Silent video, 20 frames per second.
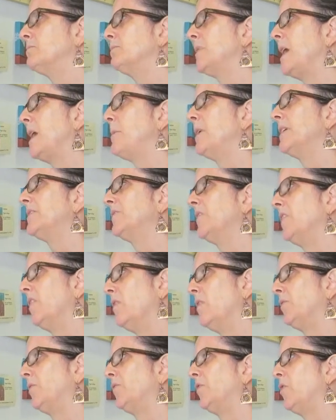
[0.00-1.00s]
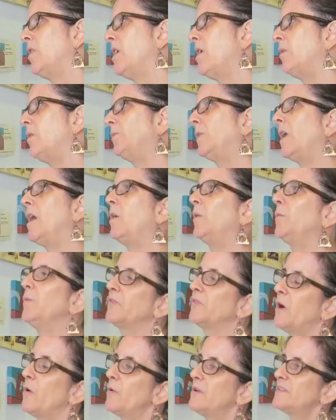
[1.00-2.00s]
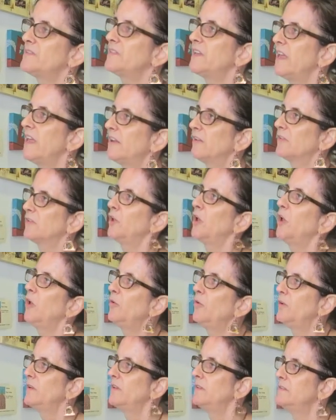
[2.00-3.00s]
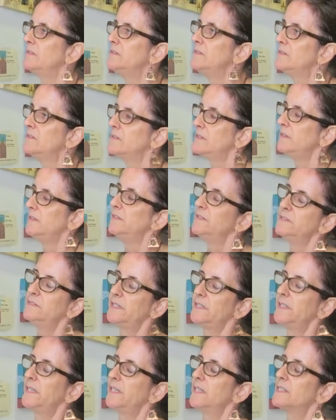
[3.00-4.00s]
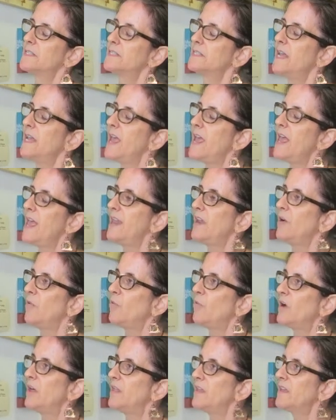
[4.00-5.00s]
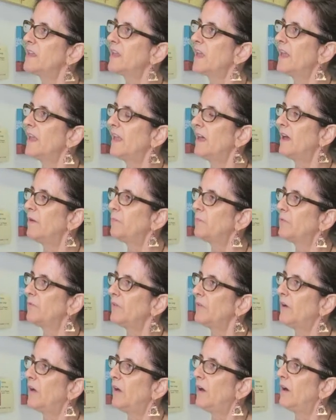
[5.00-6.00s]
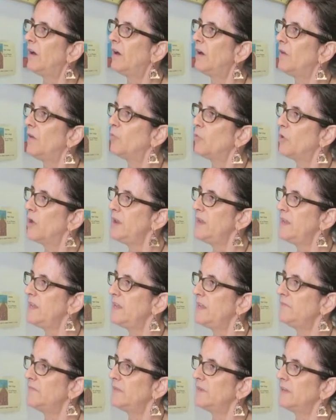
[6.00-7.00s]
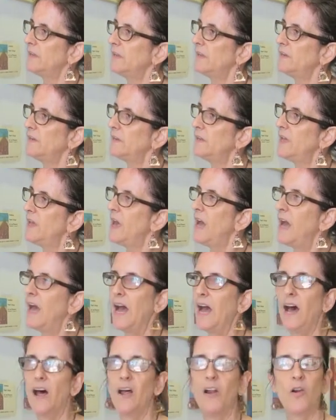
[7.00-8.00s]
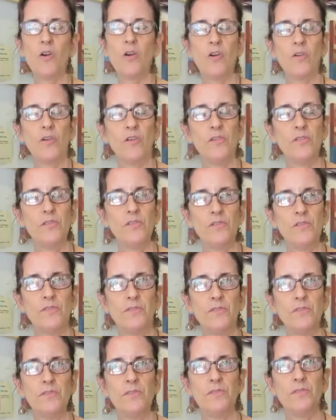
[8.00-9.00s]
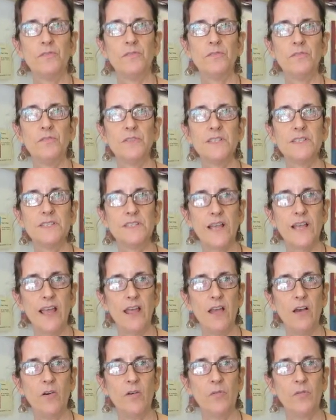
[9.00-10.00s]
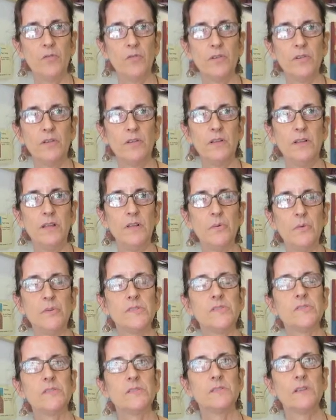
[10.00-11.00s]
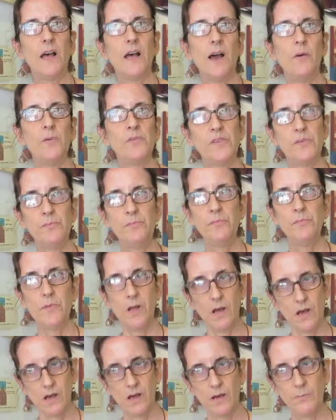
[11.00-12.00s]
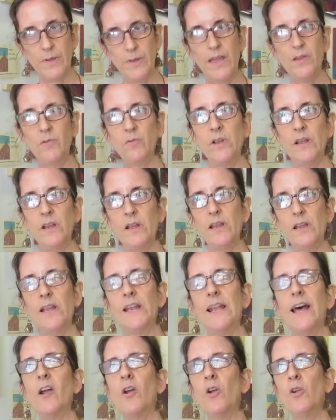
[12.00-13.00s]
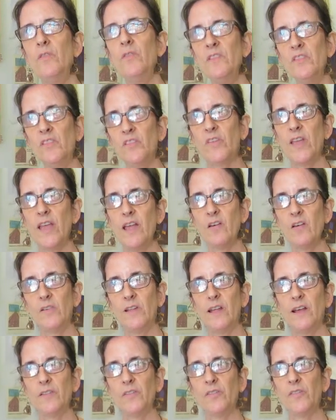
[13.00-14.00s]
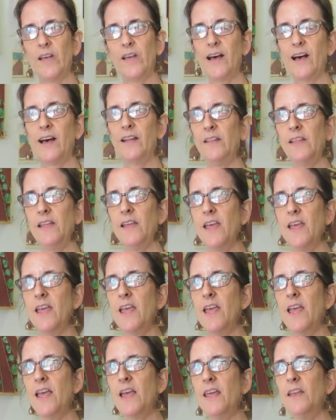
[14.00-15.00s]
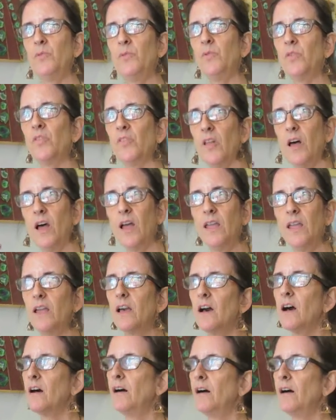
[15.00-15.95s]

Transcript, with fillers: by myself, so I was always staying alone in the tents. And at one of the camps, one evening, I heard the sound. It was, I was in bed reading, and I heard the sound outside, and it was like,